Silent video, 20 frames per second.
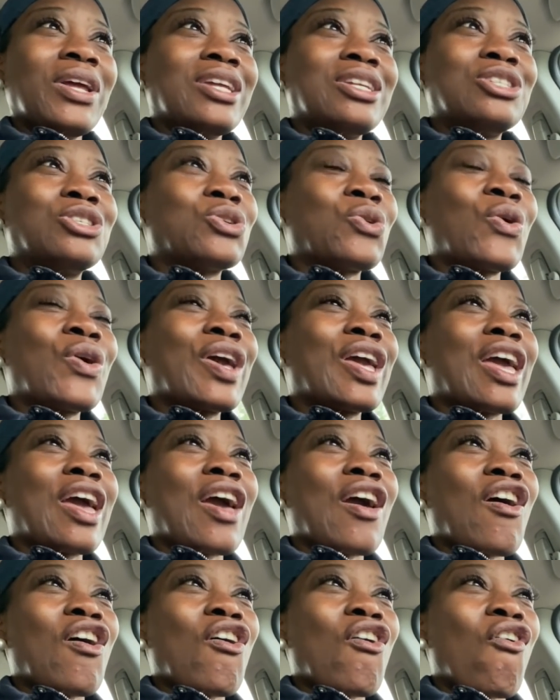enjoy
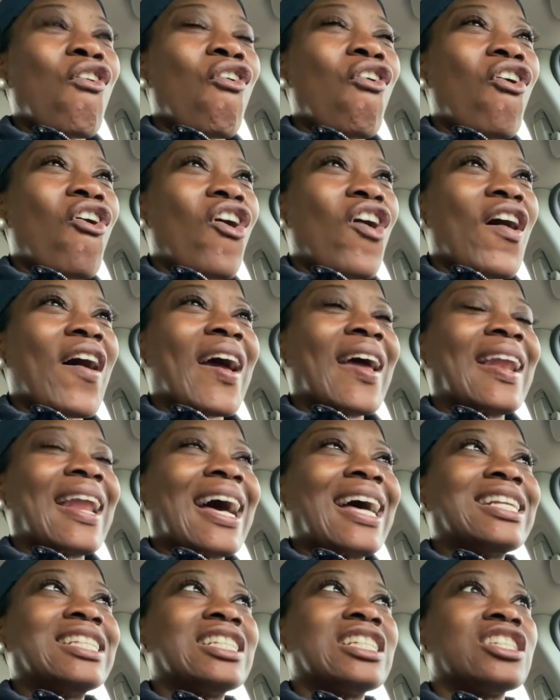it at all. And
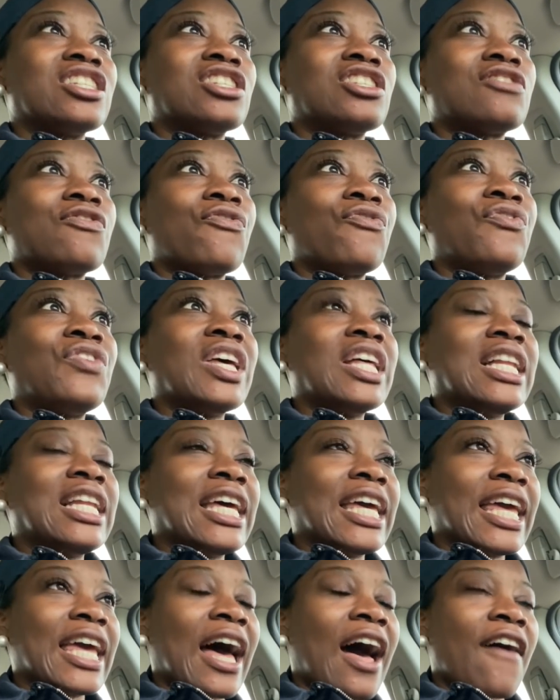I just feel it.